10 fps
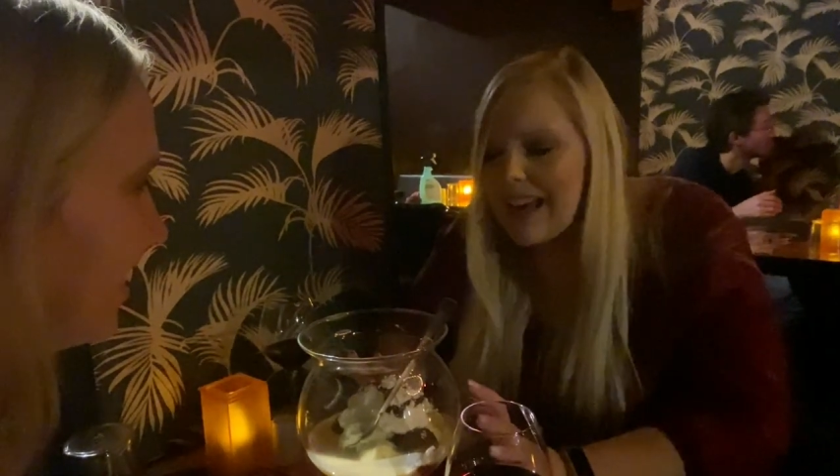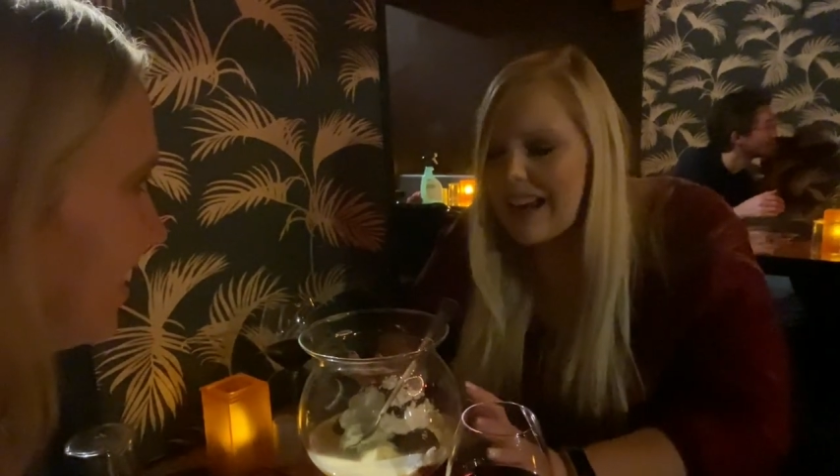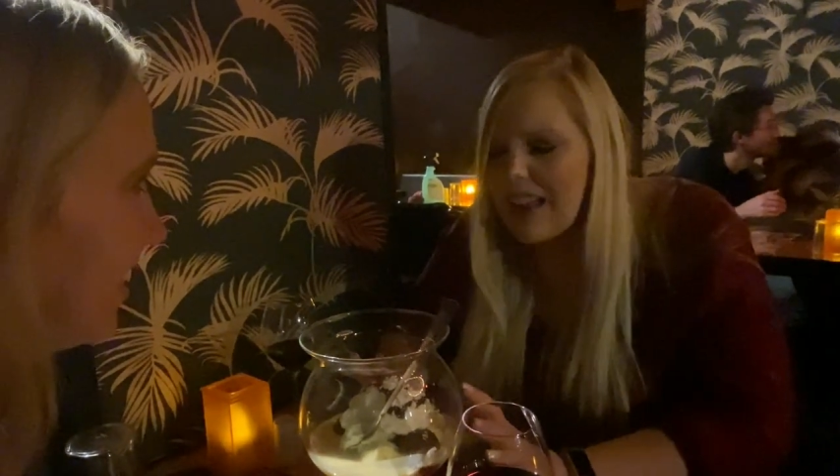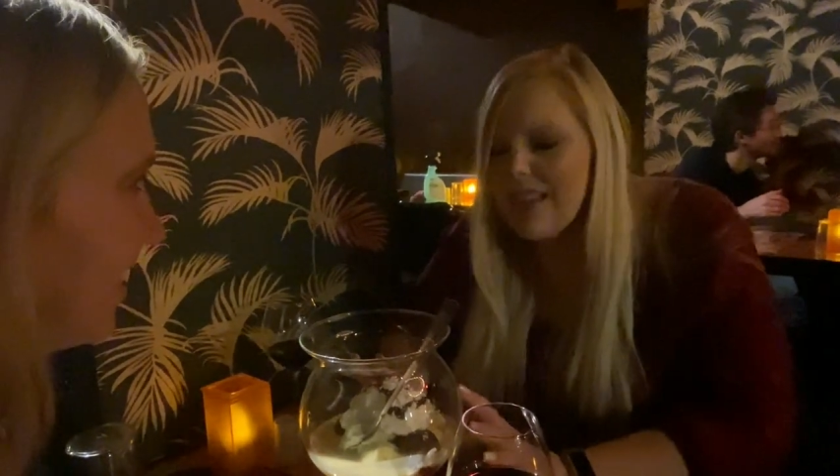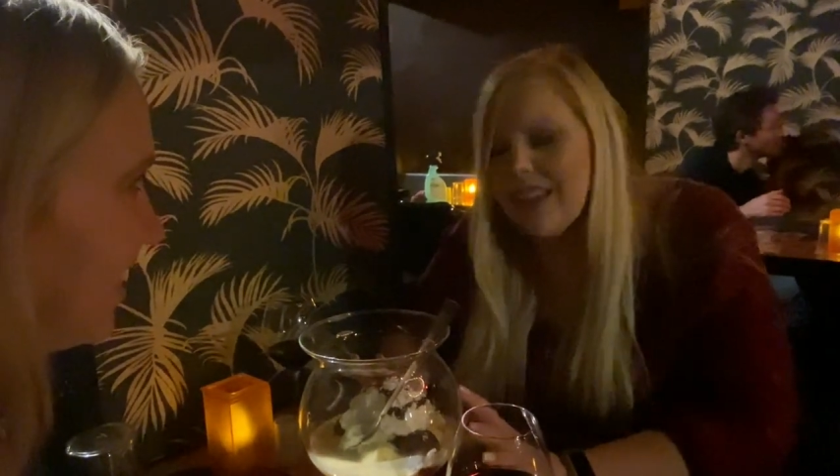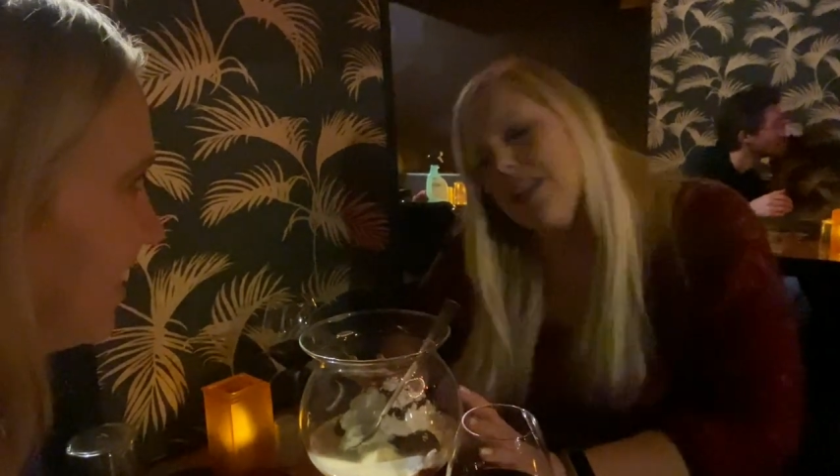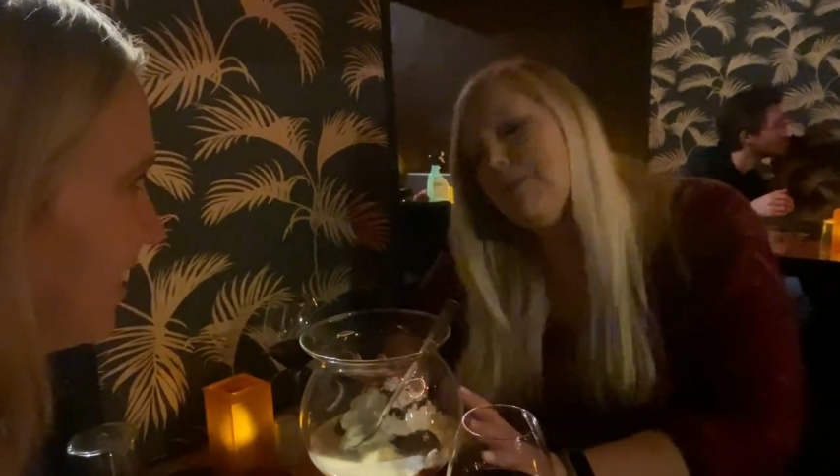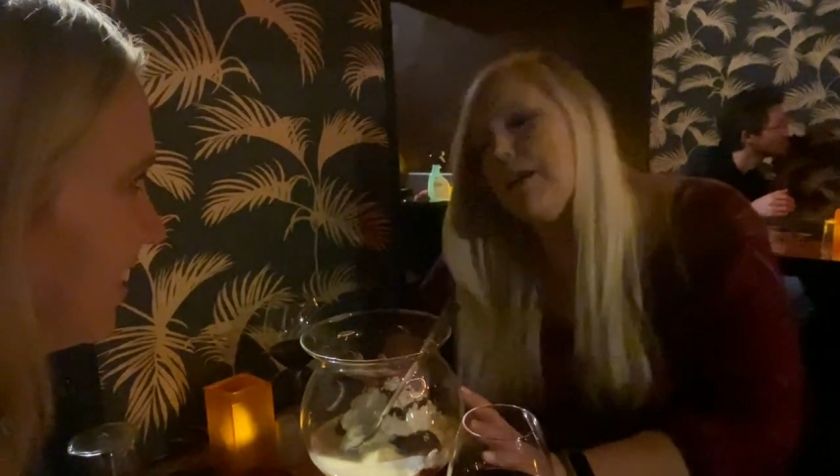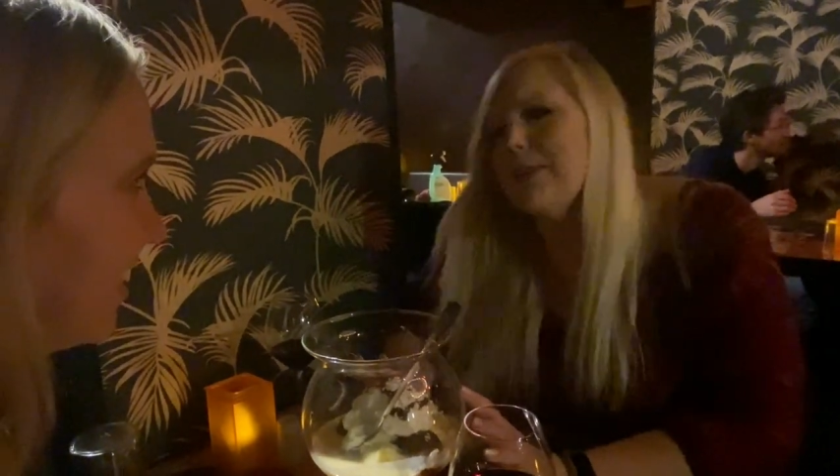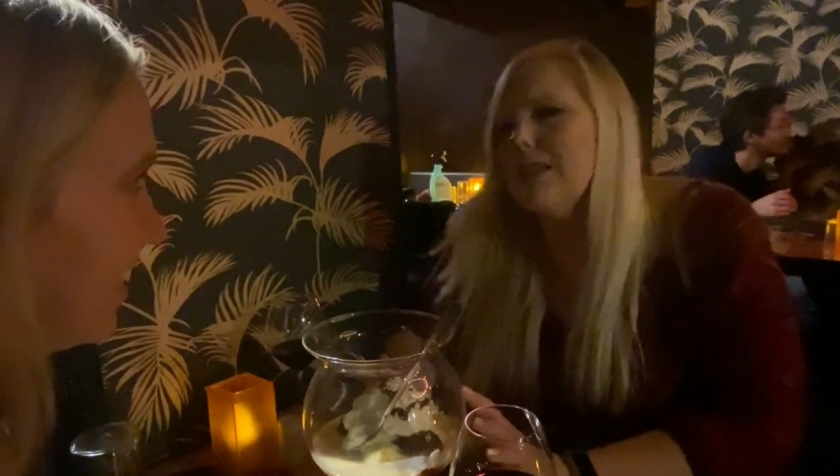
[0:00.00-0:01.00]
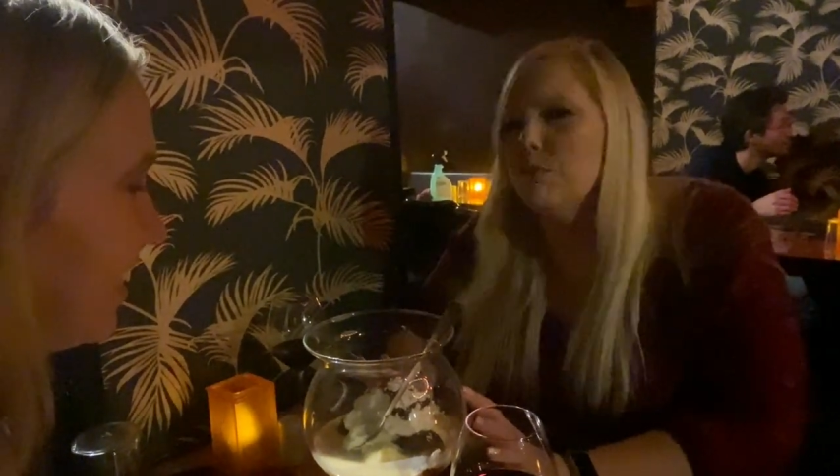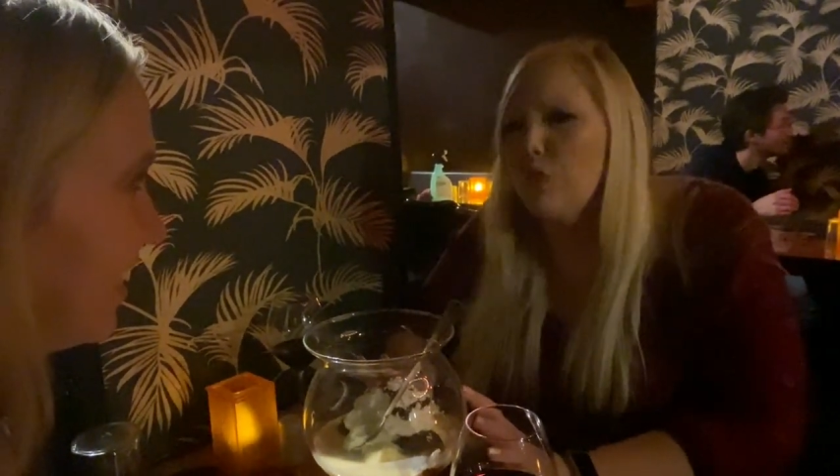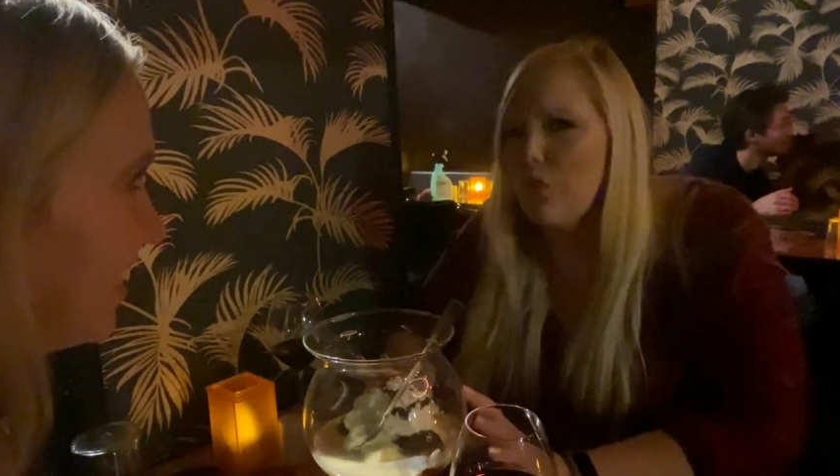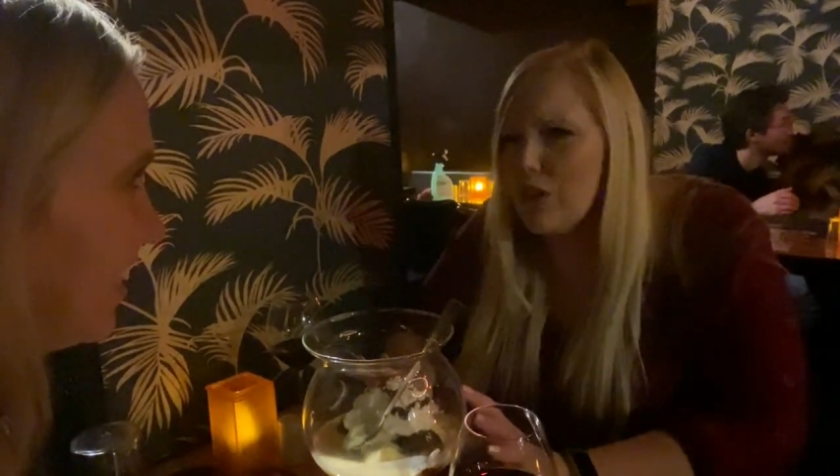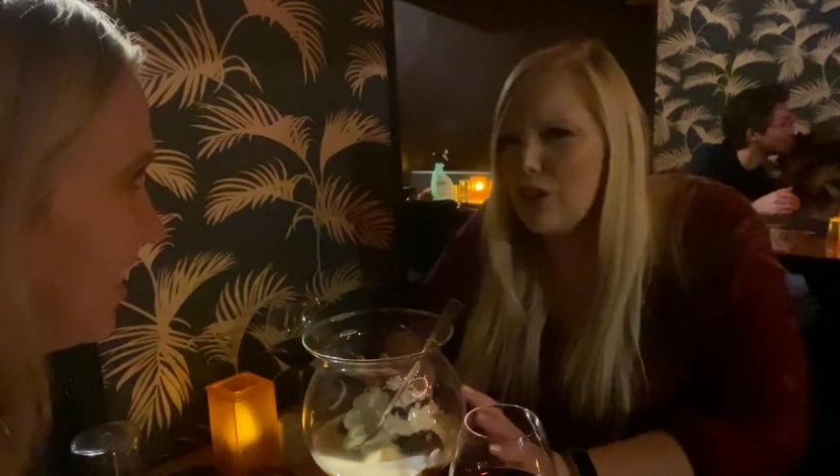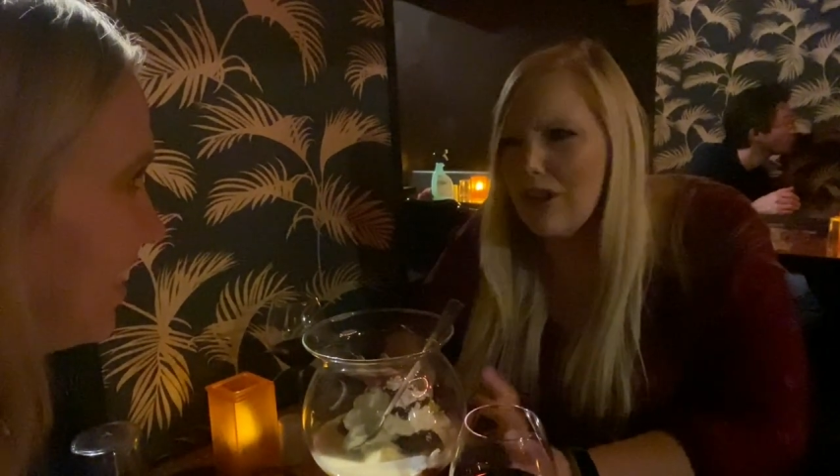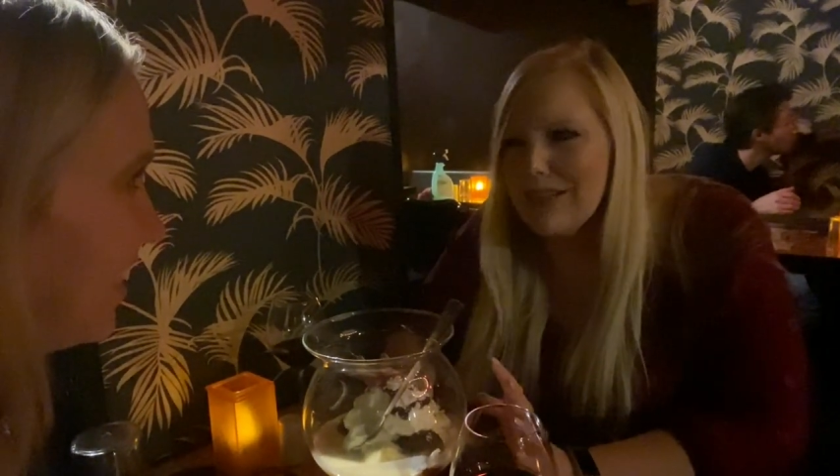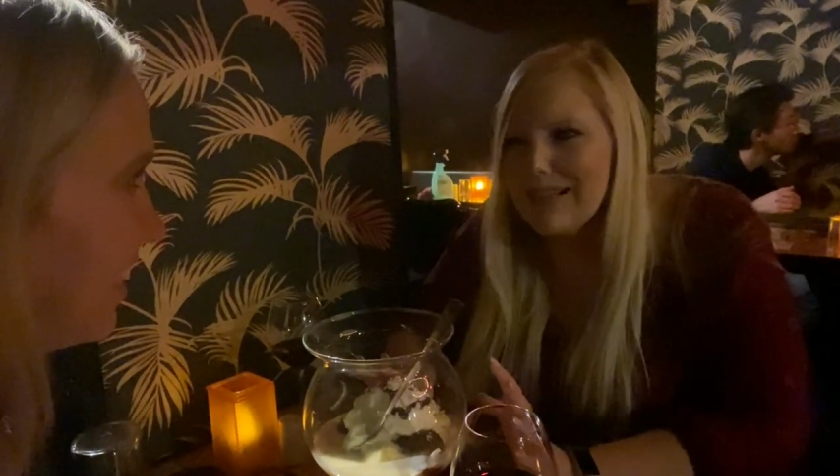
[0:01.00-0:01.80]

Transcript: and I think there might be some profiteroles